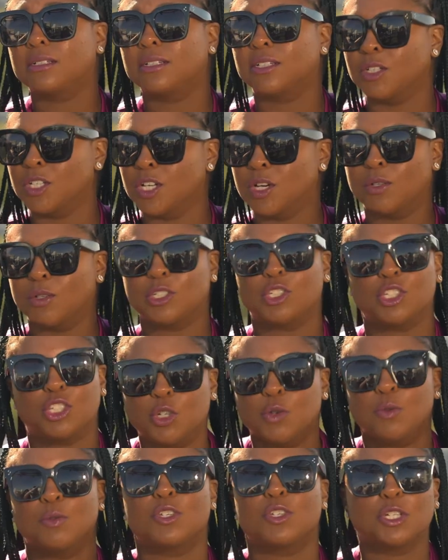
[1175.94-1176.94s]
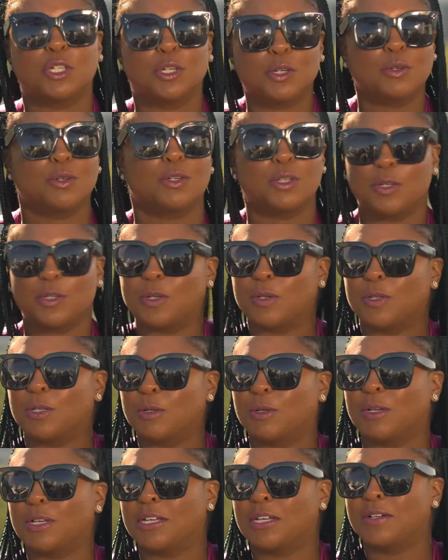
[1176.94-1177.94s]
You know, shoot your
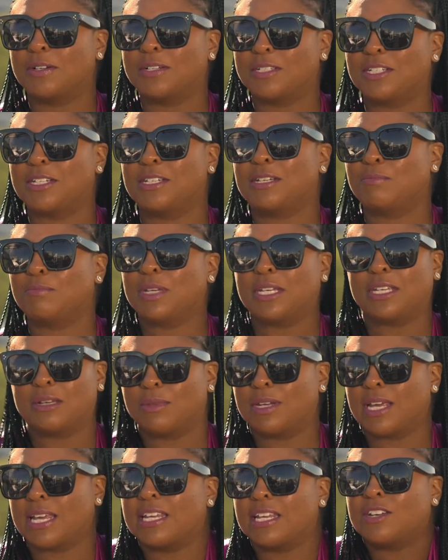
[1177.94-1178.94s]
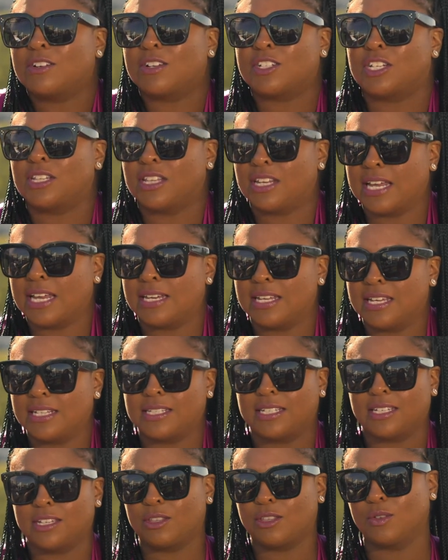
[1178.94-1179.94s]
energy in me. Give me that energy that I need
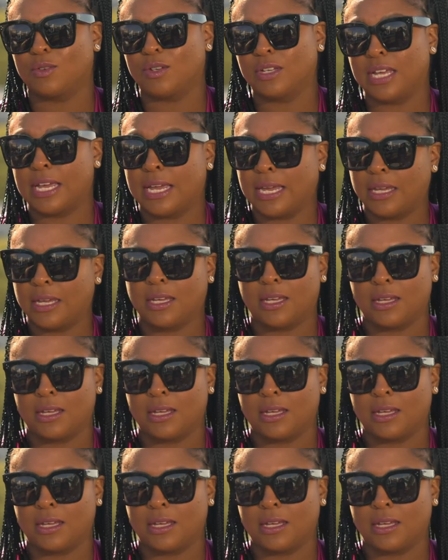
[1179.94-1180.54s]
to get through the day.